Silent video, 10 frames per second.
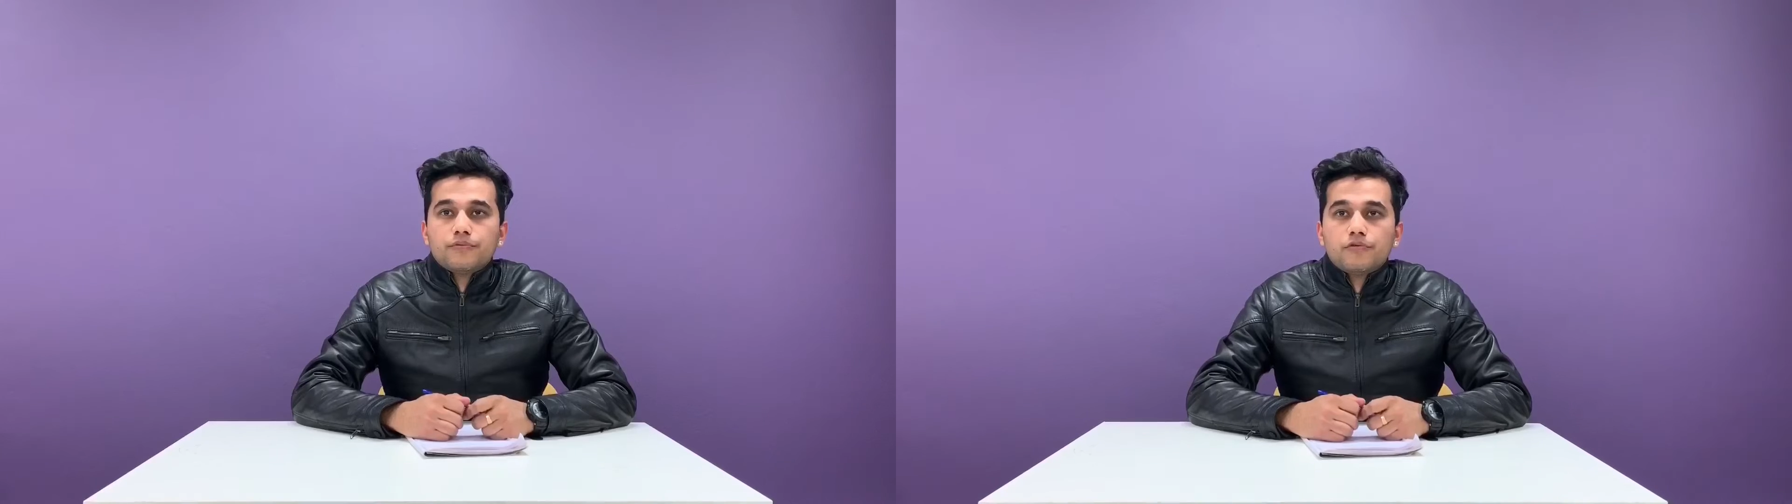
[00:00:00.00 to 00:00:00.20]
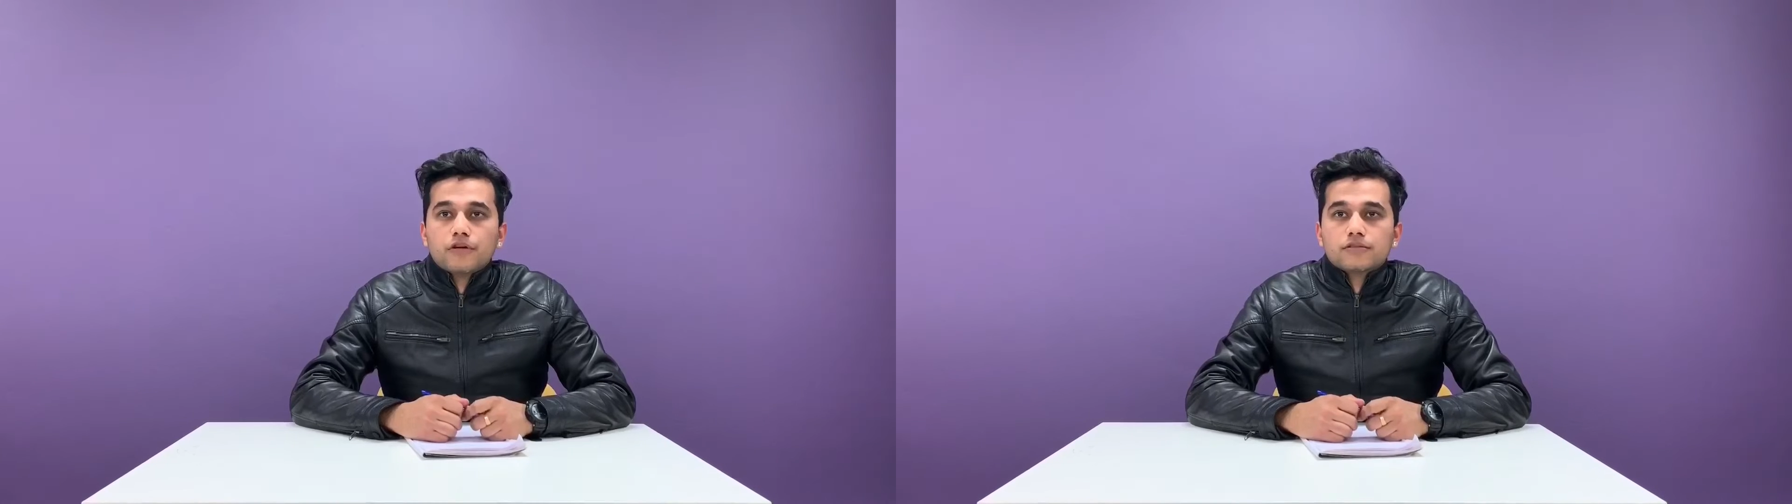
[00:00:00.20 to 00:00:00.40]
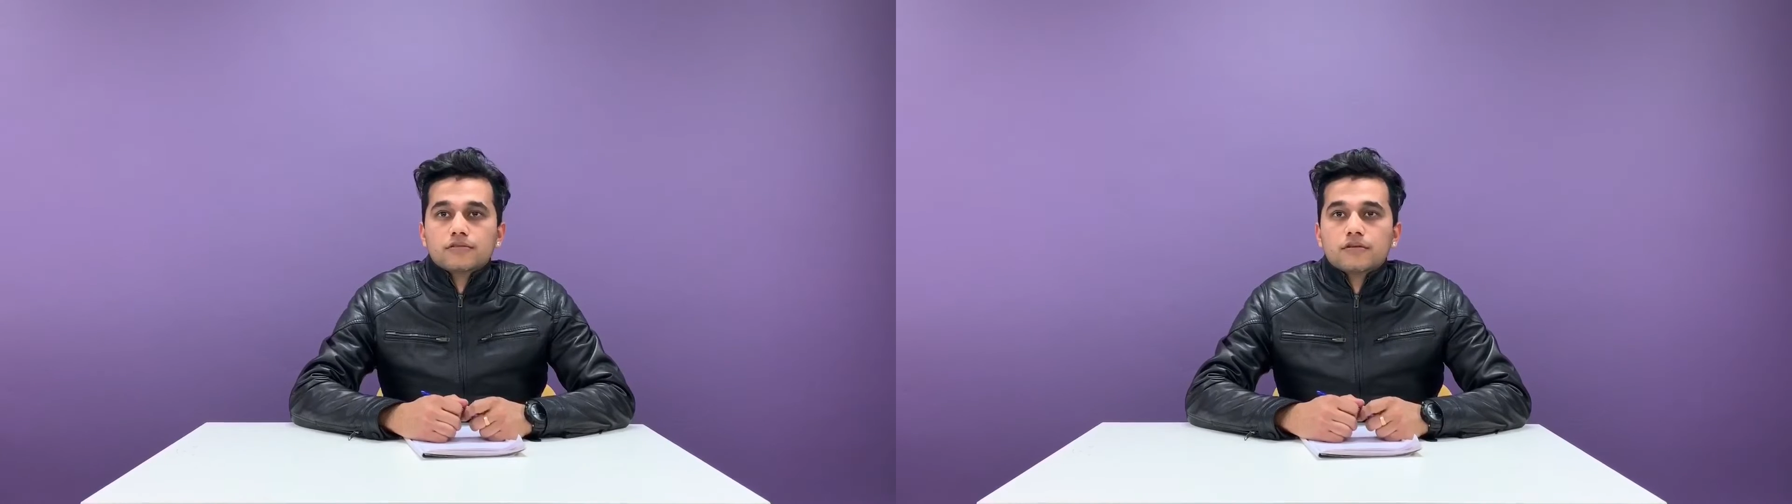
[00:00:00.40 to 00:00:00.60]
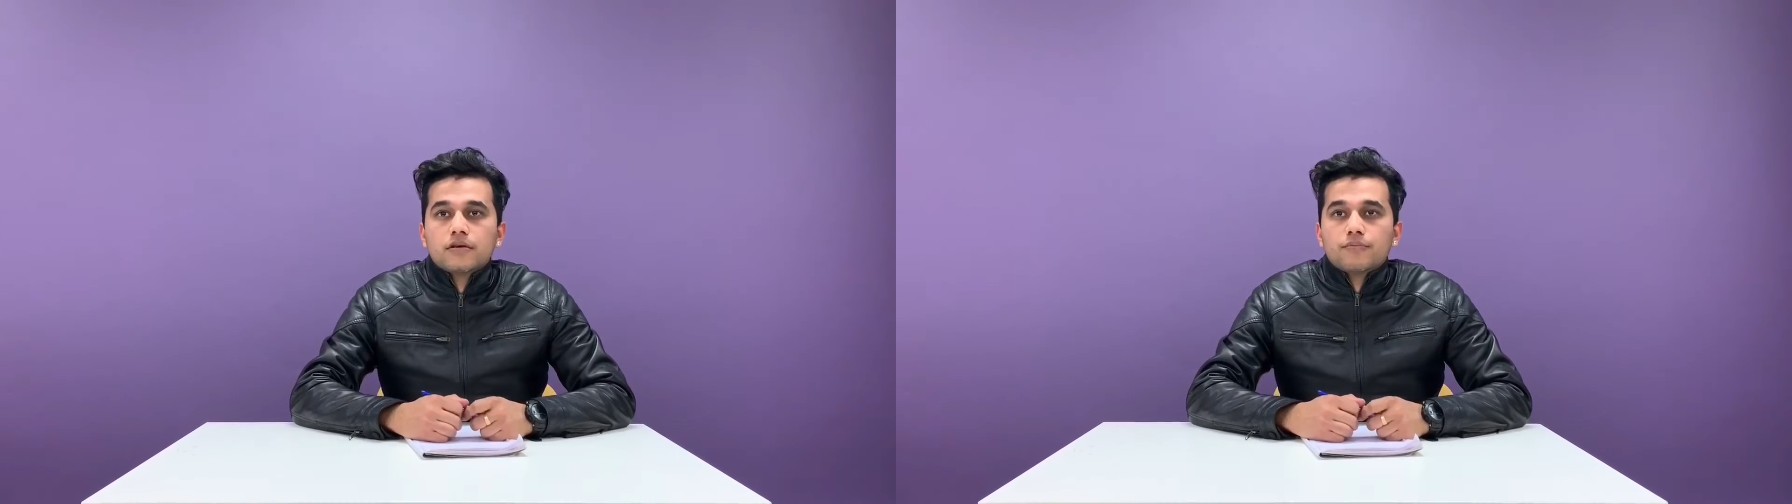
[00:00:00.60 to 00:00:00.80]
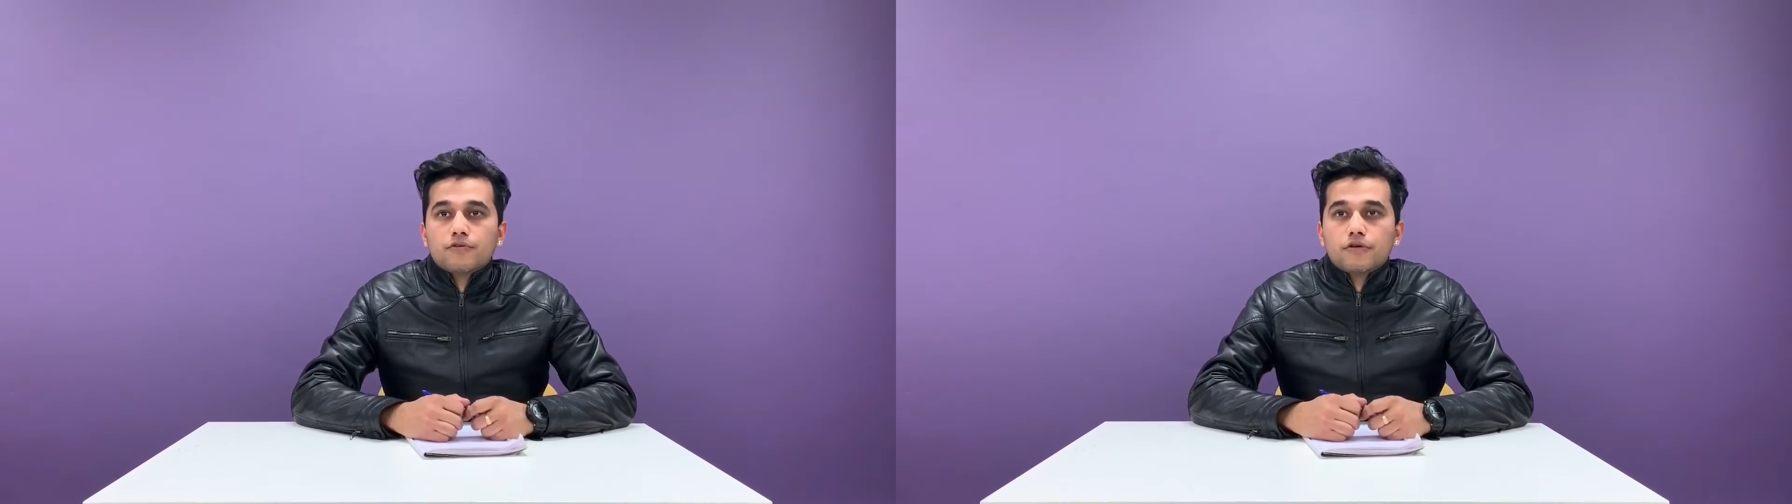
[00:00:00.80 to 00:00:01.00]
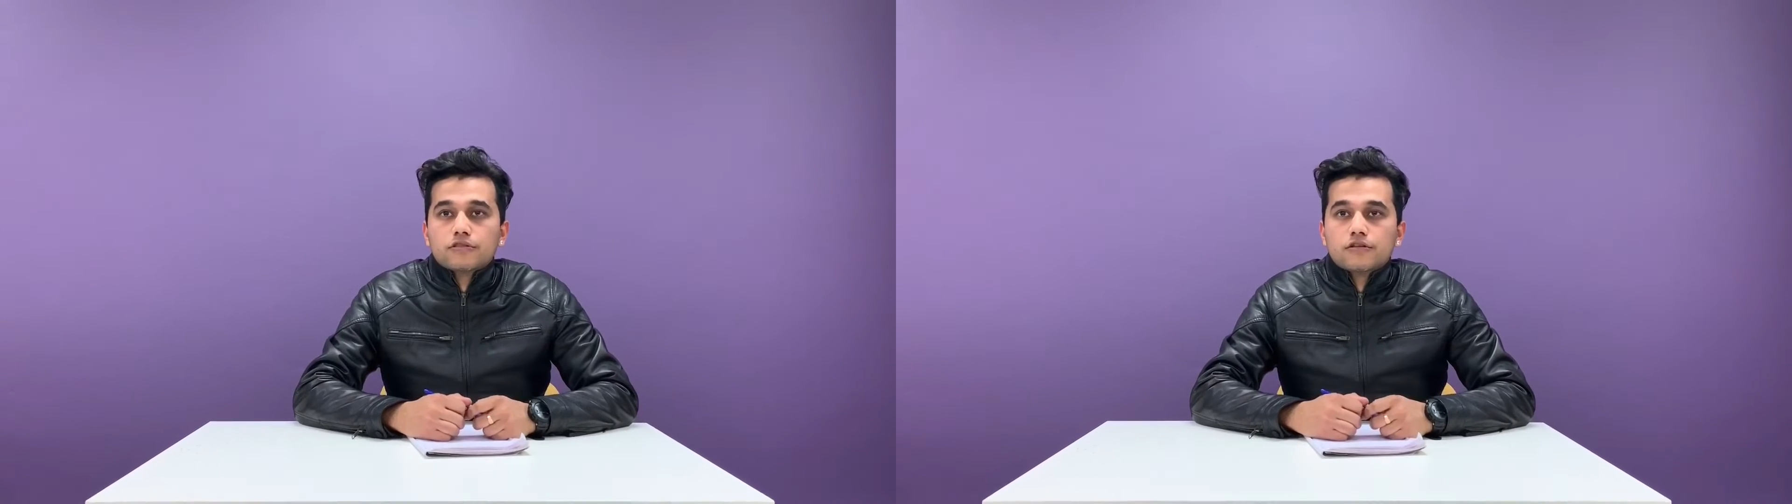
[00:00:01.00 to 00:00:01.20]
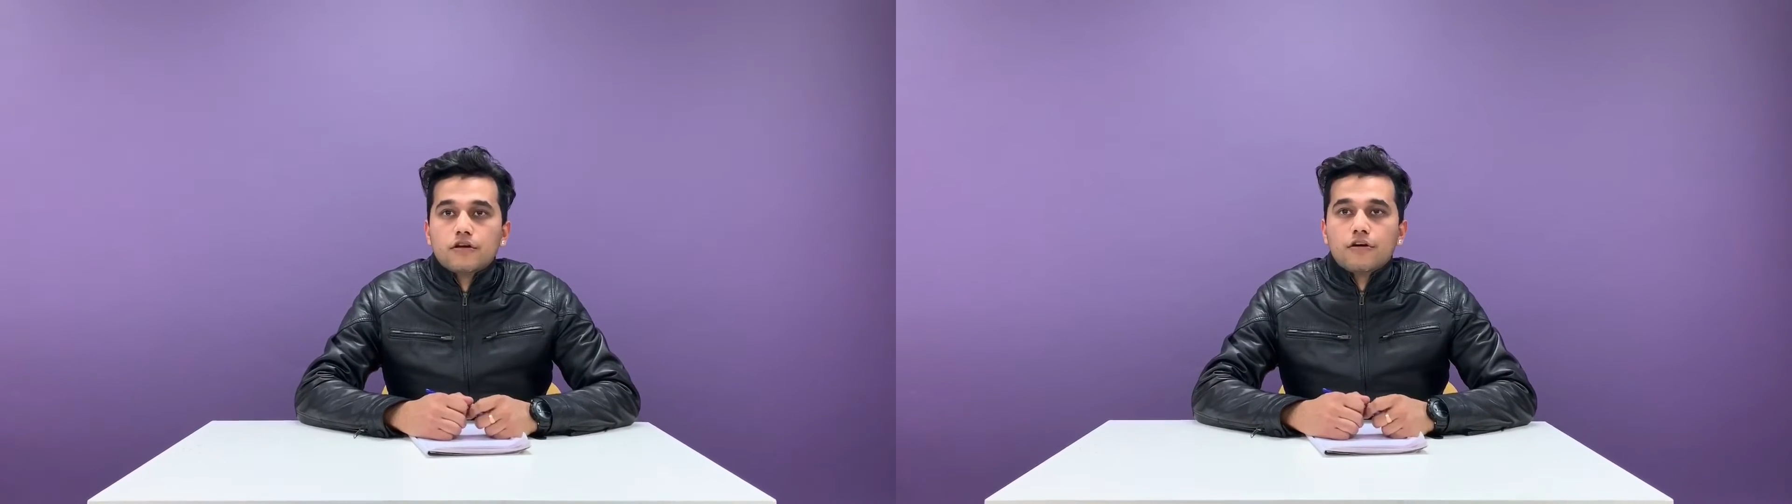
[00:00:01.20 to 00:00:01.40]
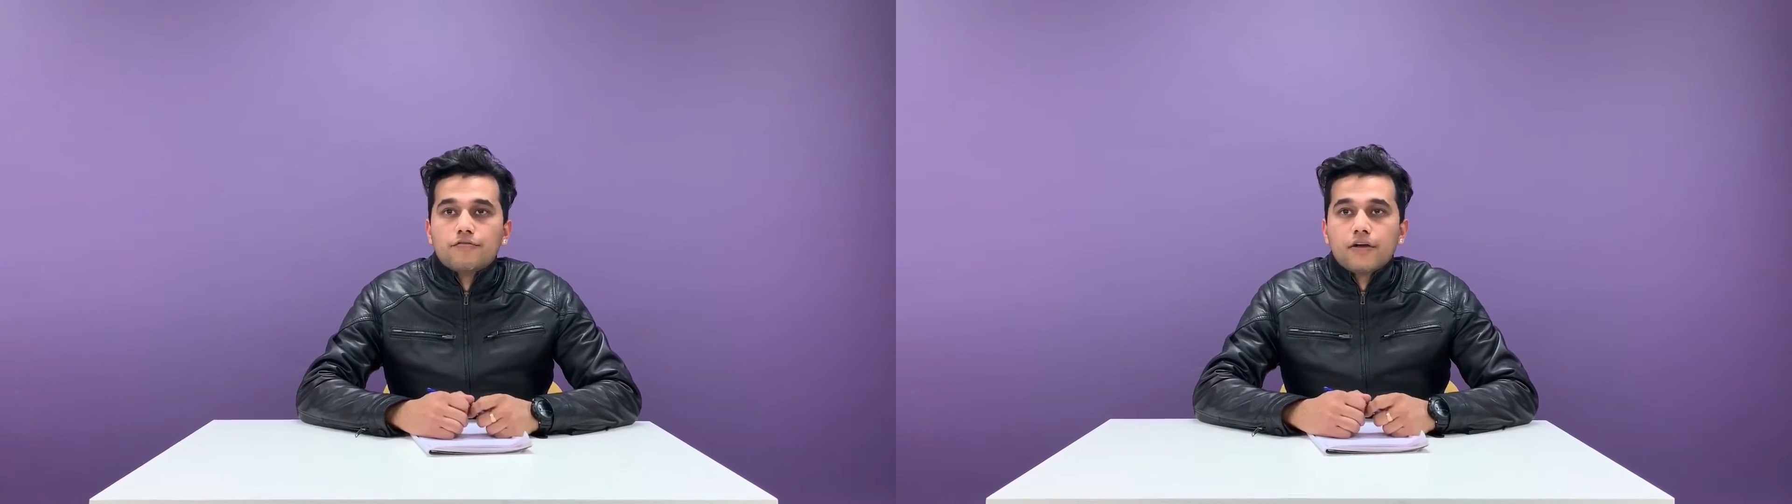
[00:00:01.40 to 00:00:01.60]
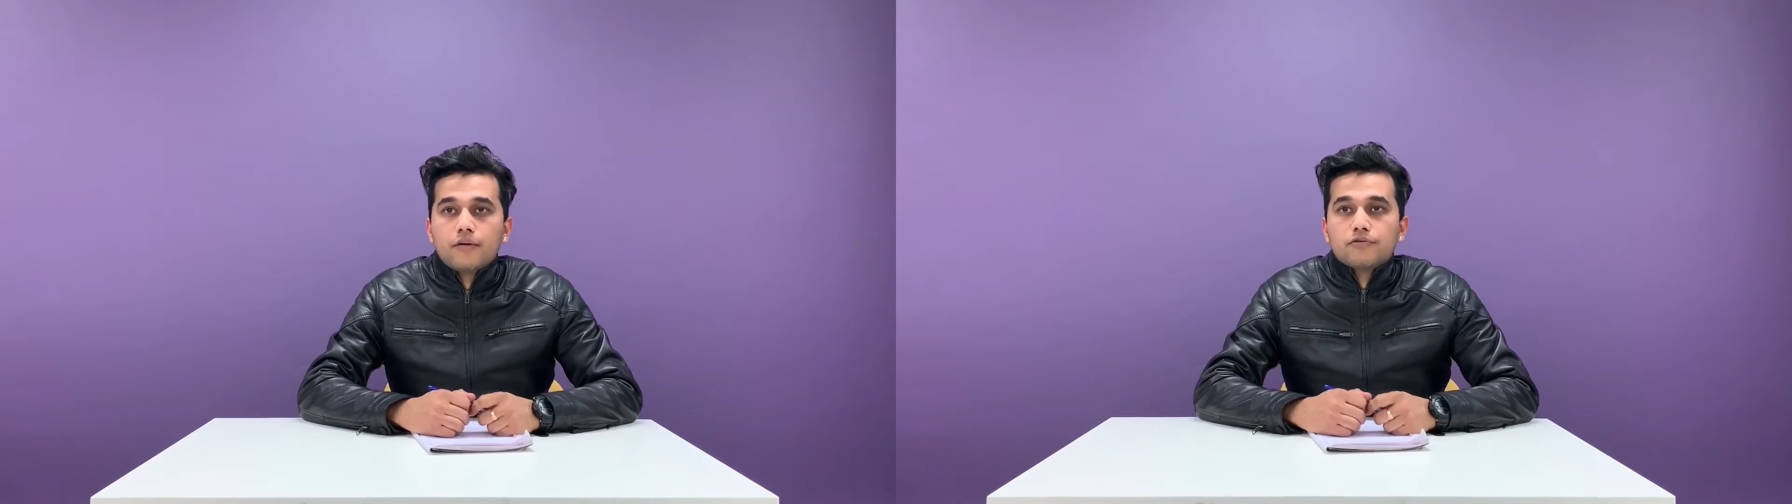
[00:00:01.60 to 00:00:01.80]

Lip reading: production of